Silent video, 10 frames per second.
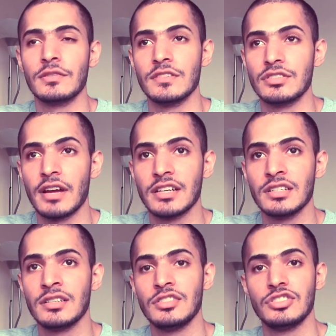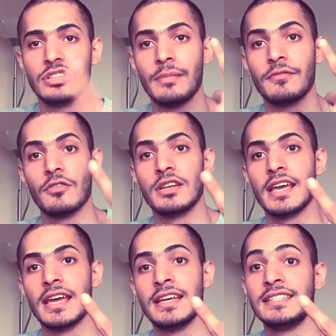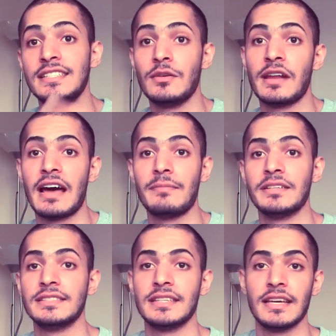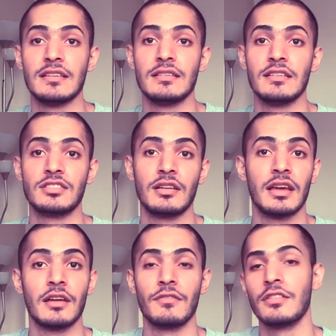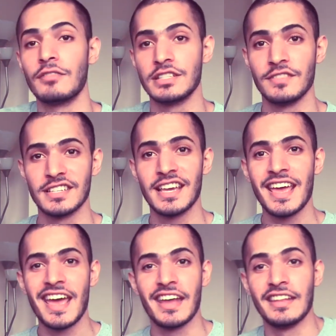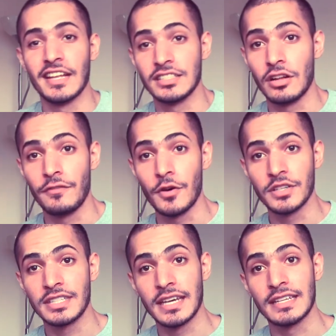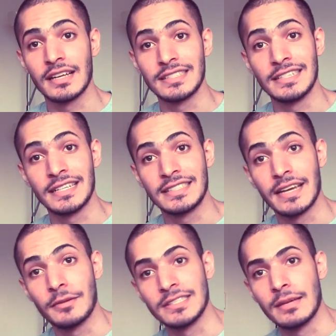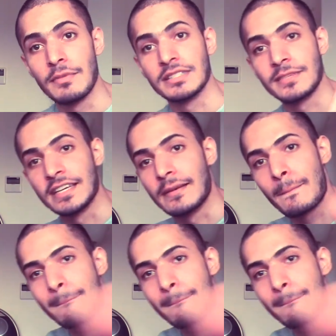sort of distraction, just drop it for a day, see what happens, and inshallah khair for the rest of us. And that's all, folks, and I'll see you next time on Some Muslim Kid.